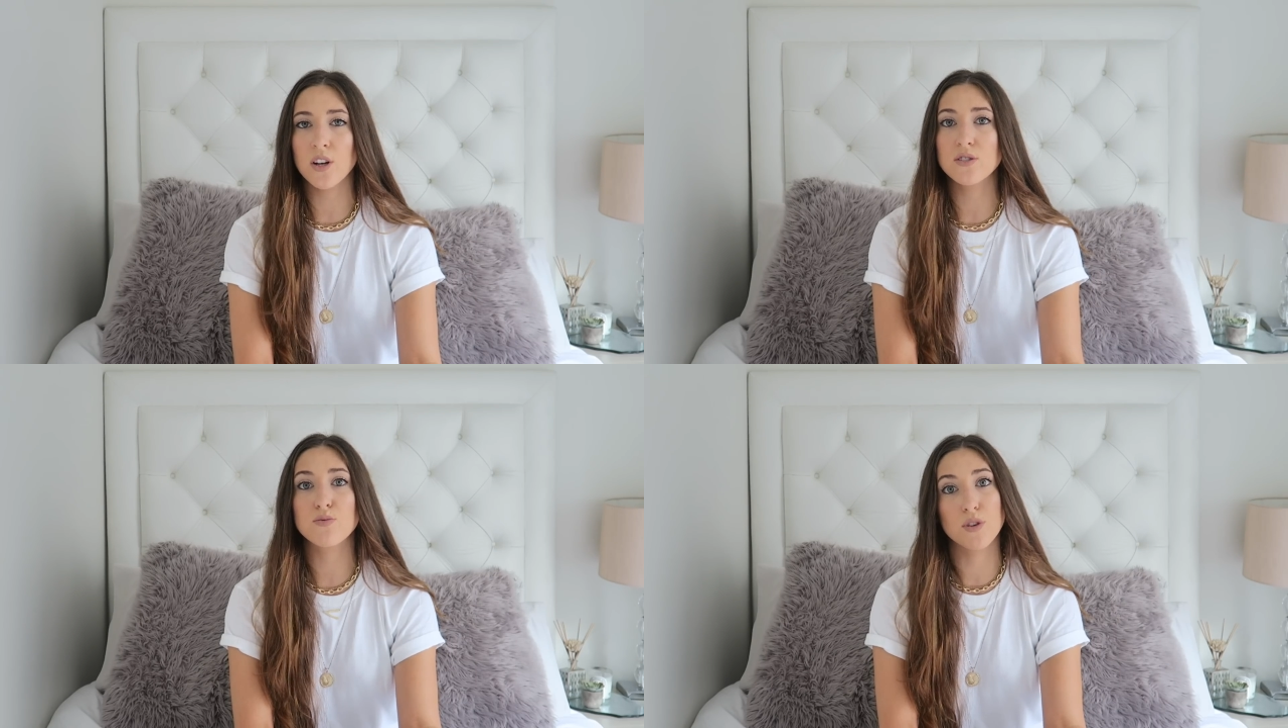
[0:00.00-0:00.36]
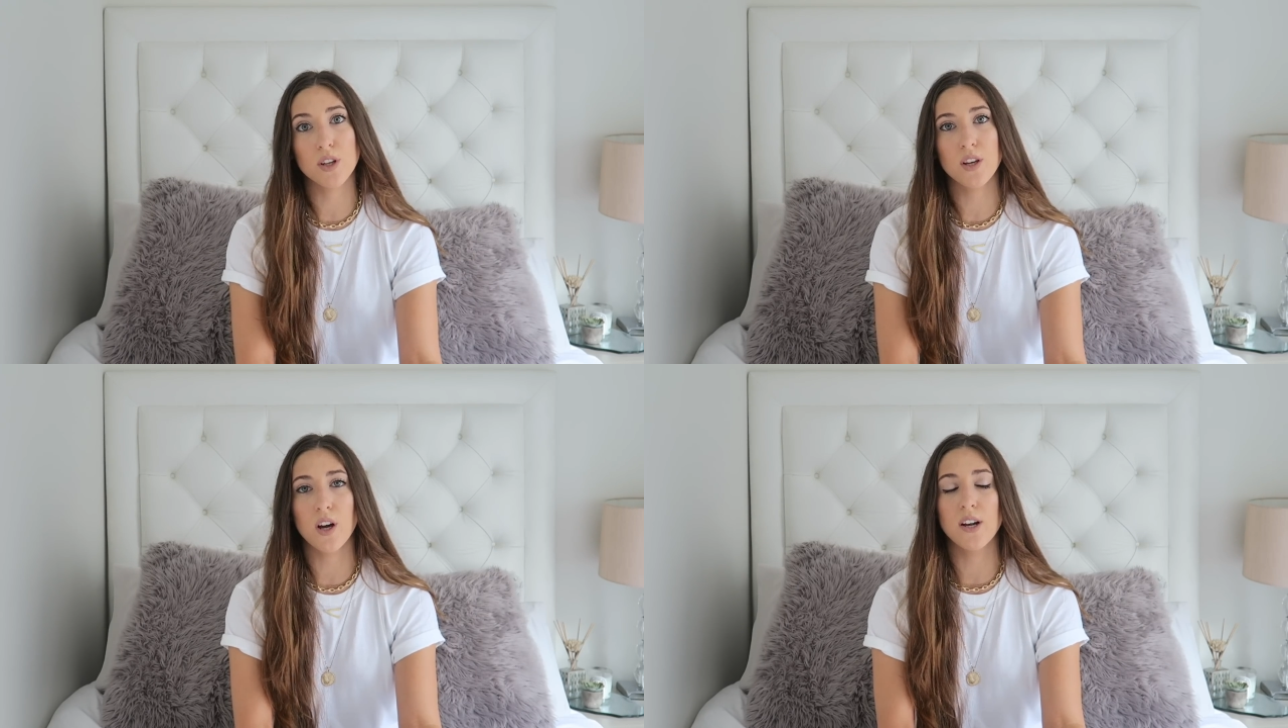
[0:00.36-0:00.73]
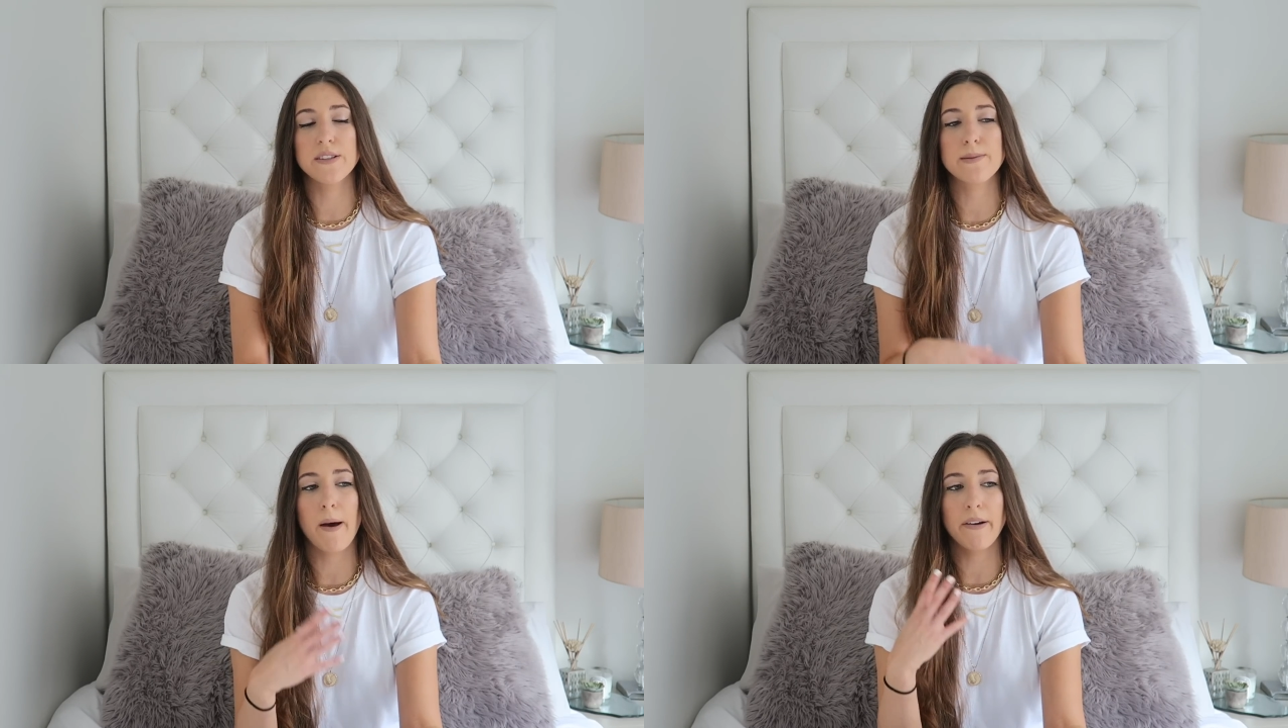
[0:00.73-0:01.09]
It's really good.
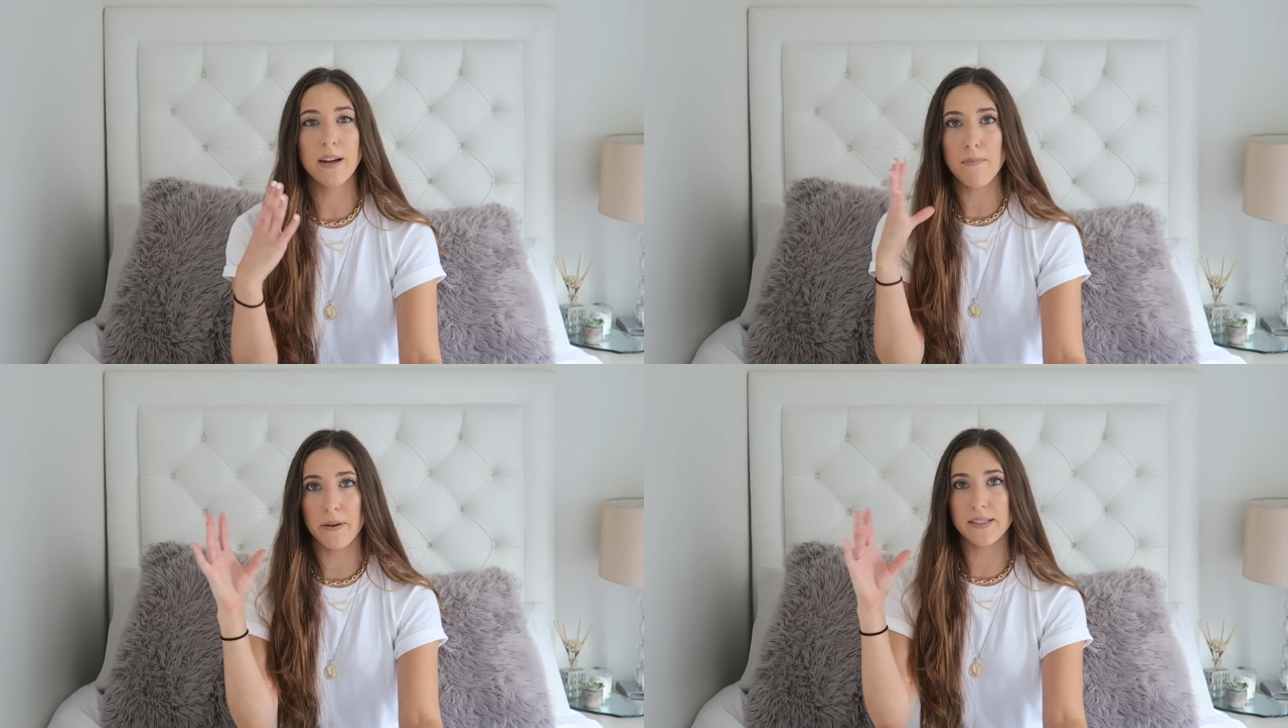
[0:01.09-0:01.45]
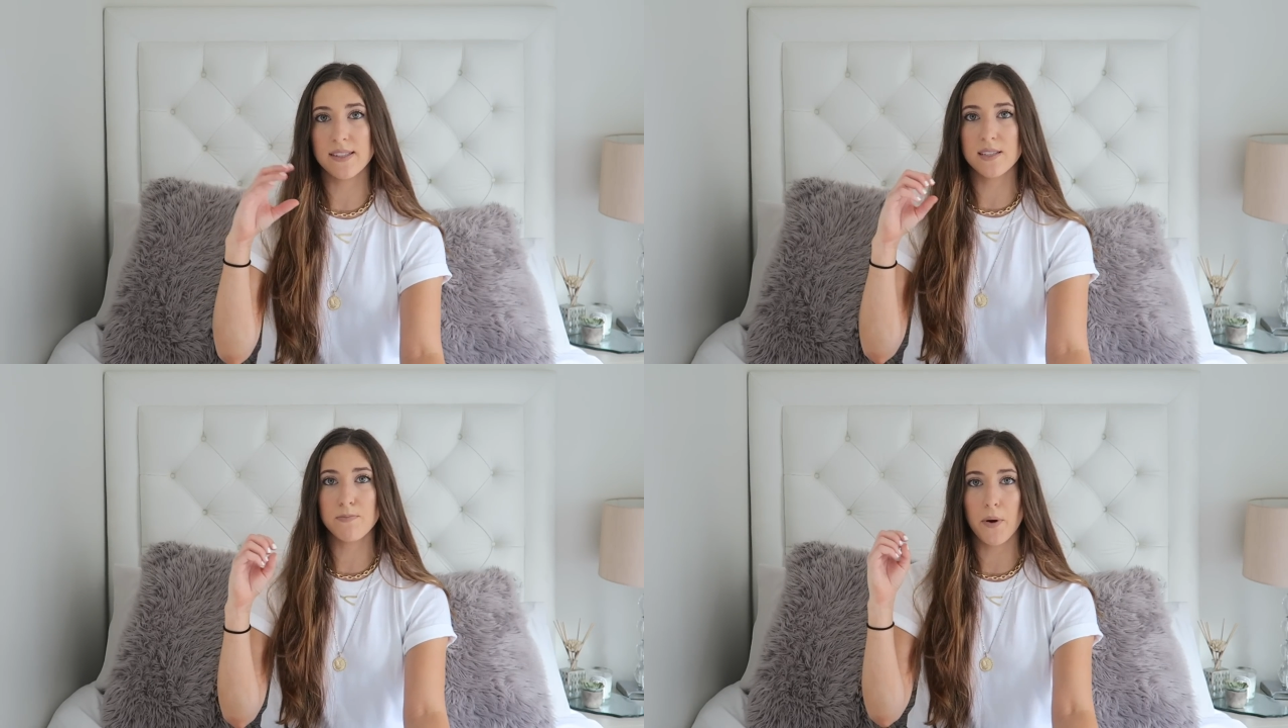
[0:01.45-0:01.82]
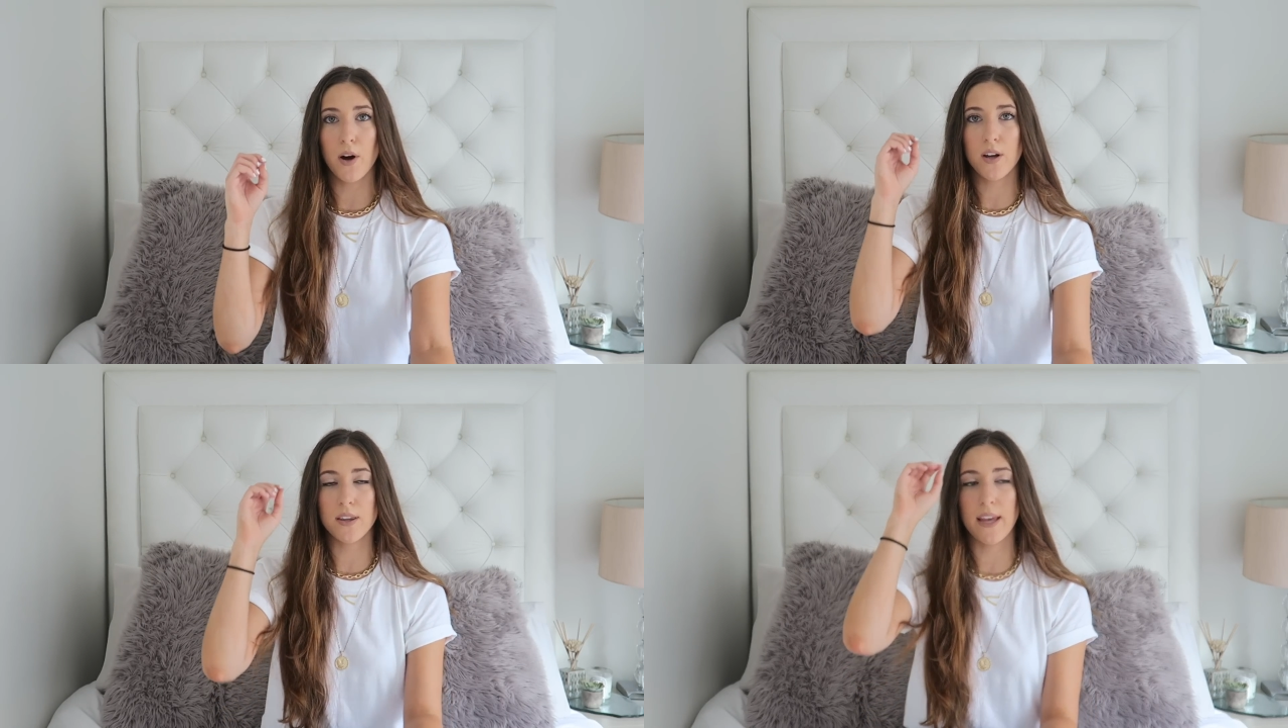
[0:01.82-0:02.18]
It's about like a business
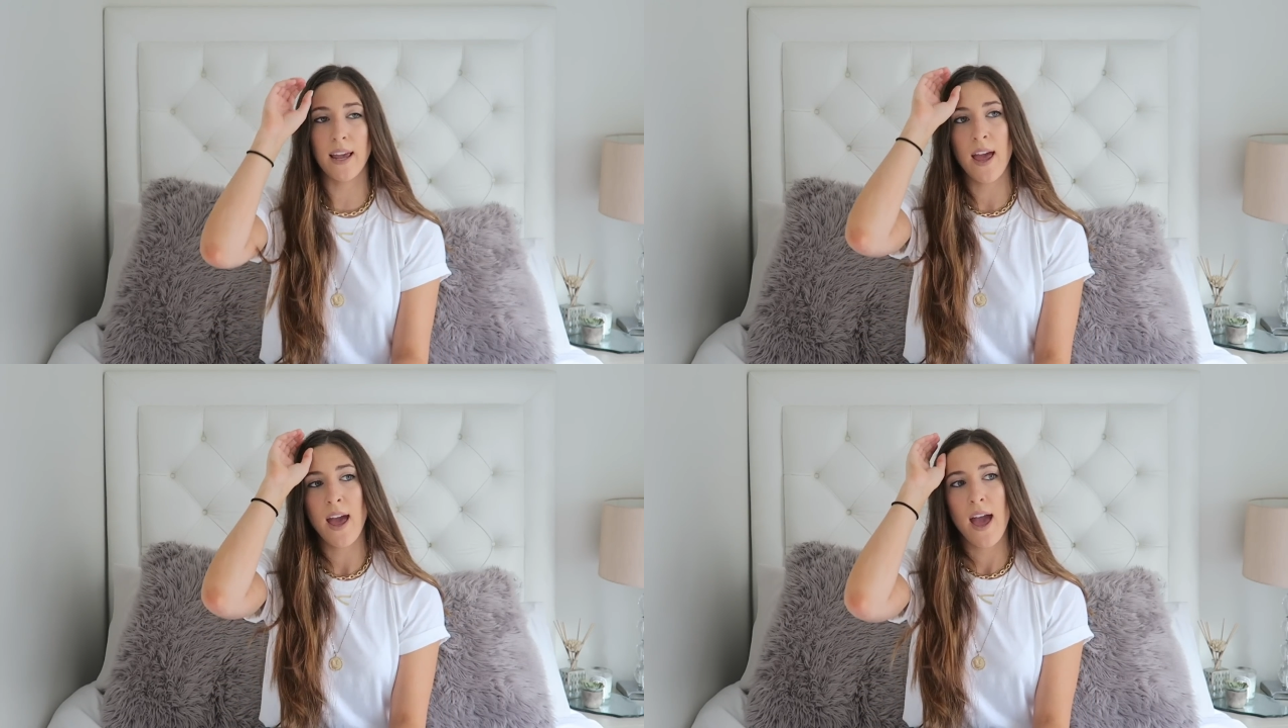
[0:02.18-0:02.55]
book and like